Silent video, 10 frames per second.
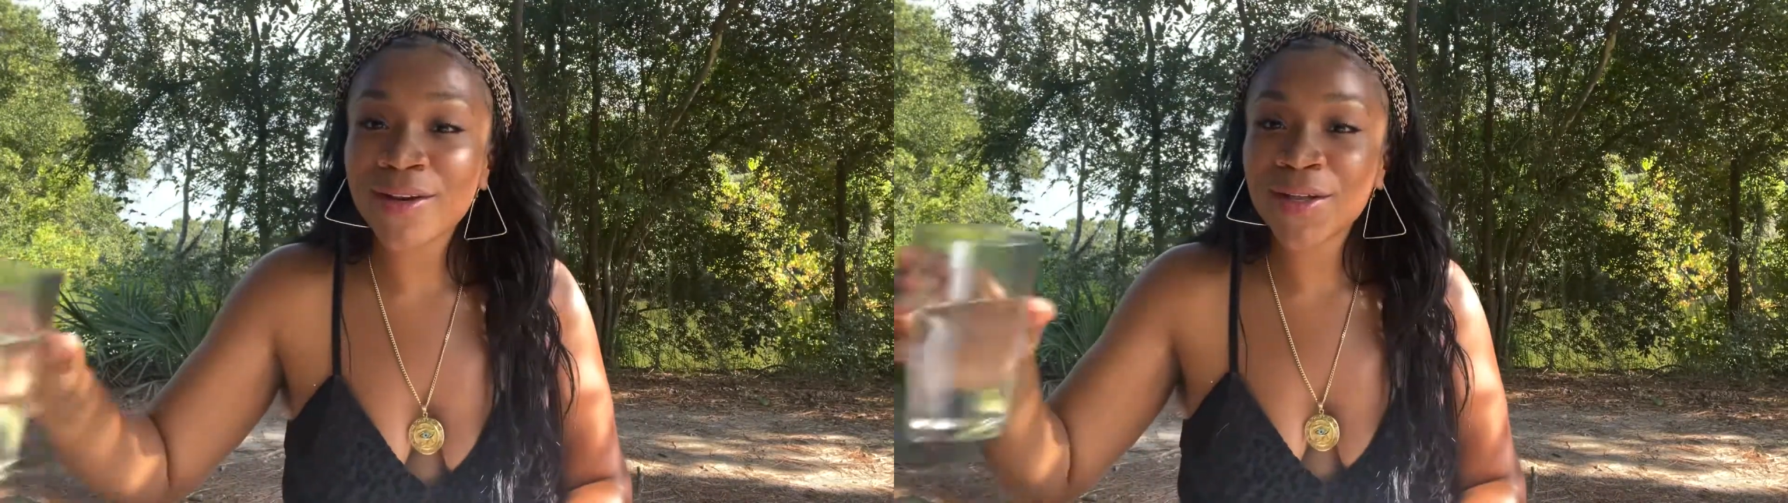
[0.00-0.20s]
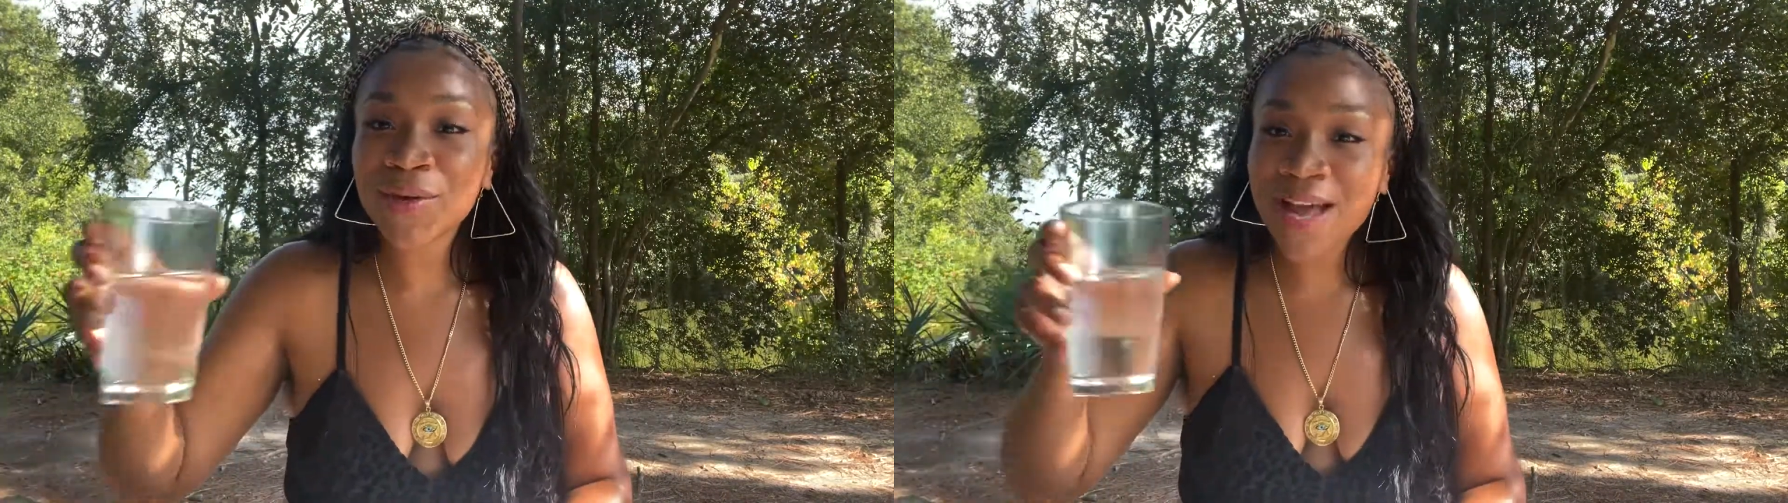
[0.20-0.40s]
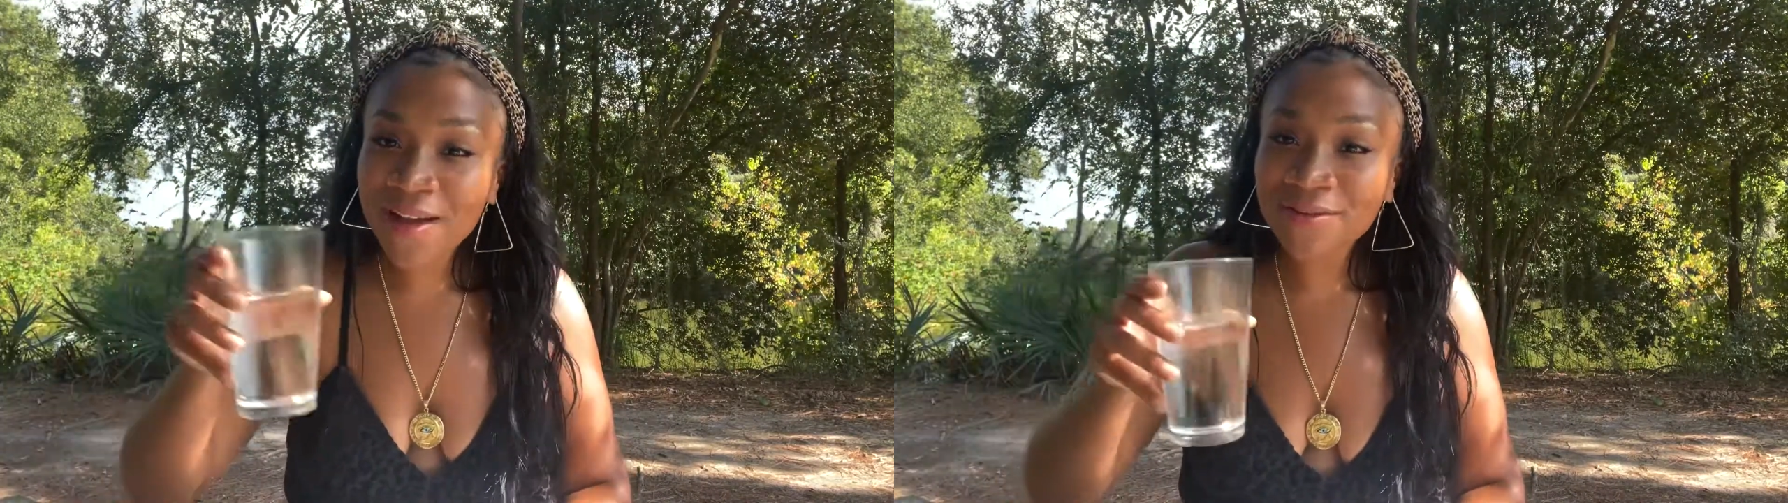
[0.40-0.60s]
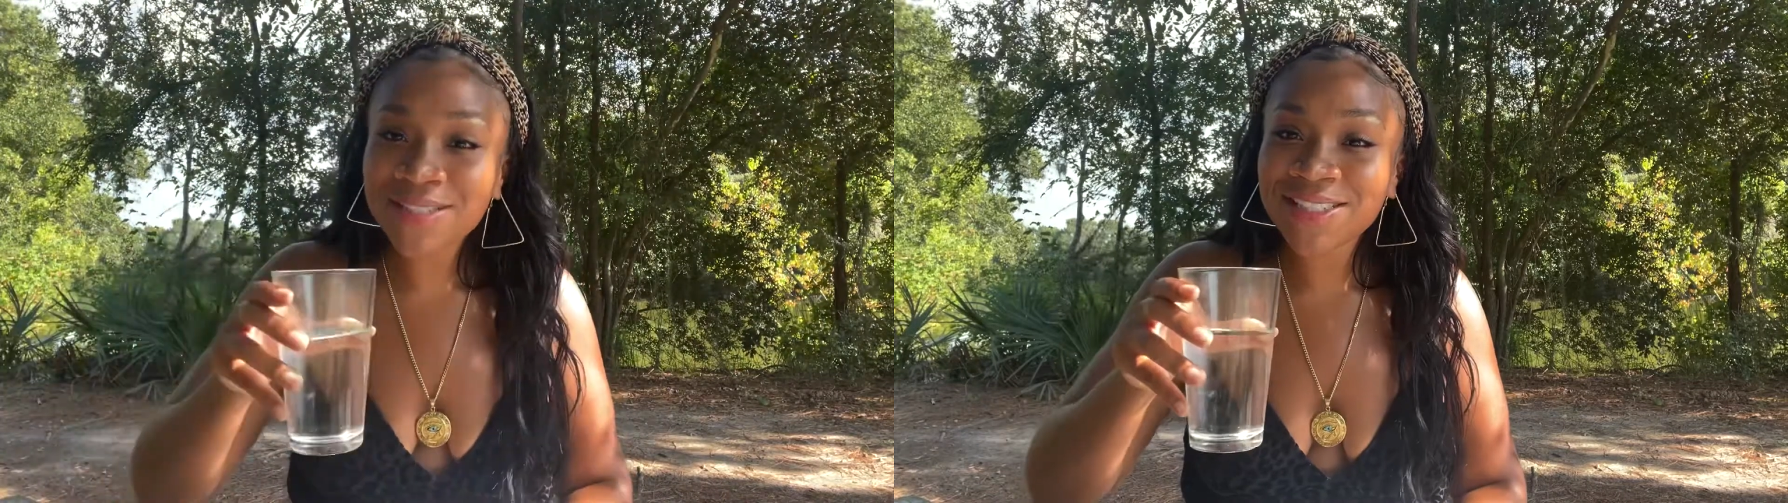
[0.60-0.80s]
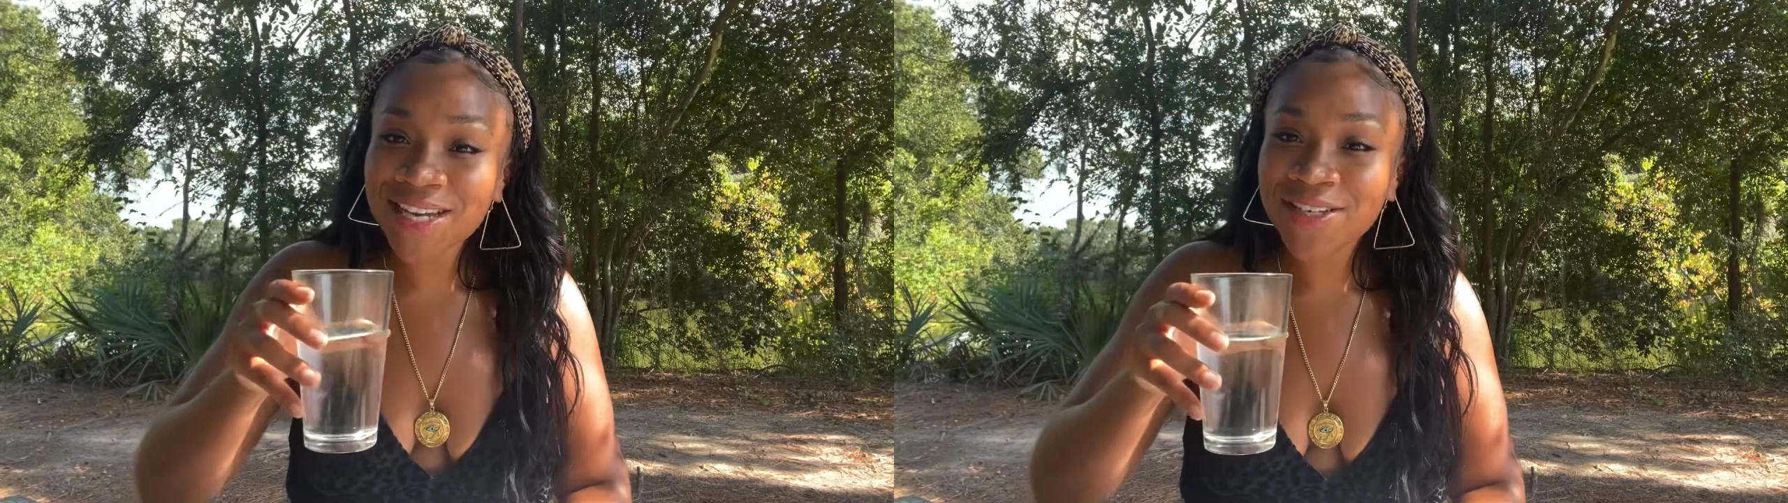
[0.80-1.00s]
You have to
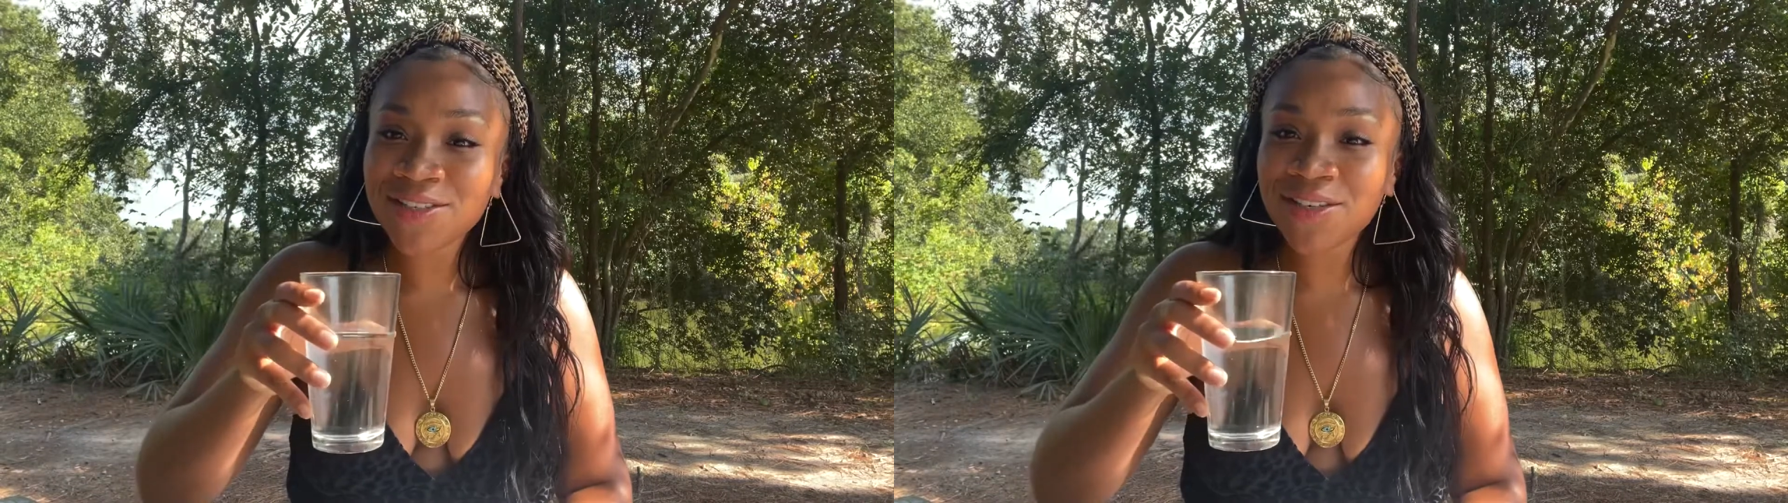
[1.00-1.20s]
change your